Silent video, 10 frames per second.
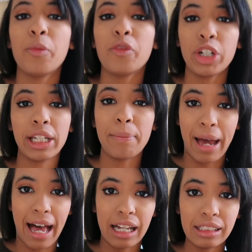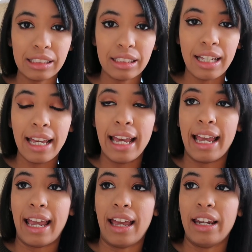freaking packed
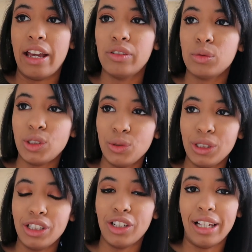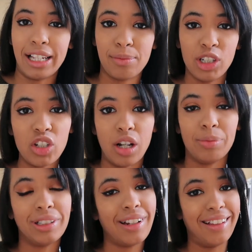and everyone's doing their last minute
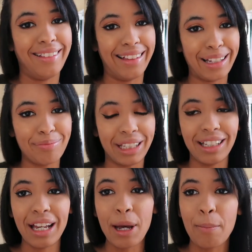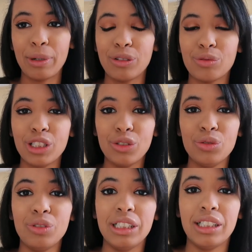shopping like me but we
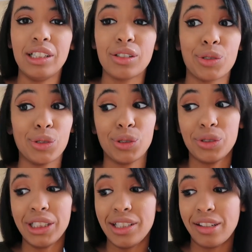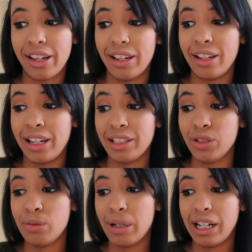do need groceries and I need
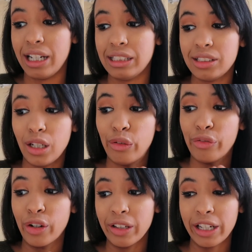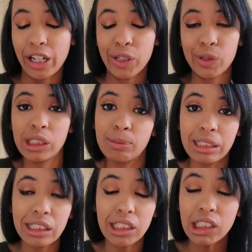to buy stuff for like our
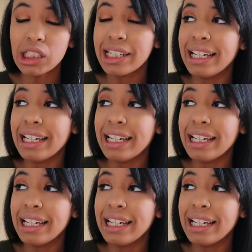Christmas dinner